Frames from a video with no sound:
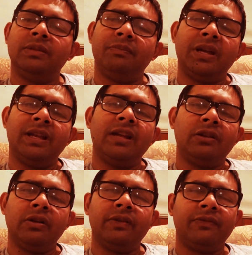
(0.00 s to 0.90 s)
My dad
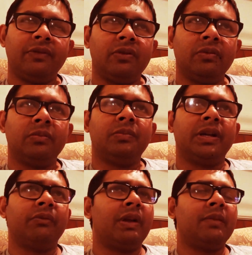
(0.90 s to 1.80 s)
got it for
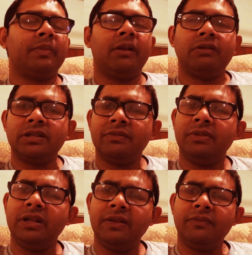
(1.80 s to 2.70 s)
my grandparents, I
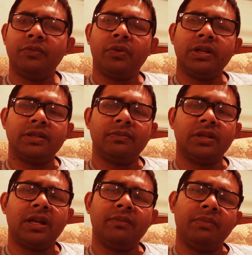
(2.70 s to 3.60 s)
believe, quite some
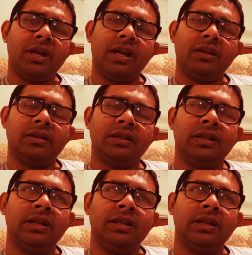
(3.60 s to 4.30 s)
time back.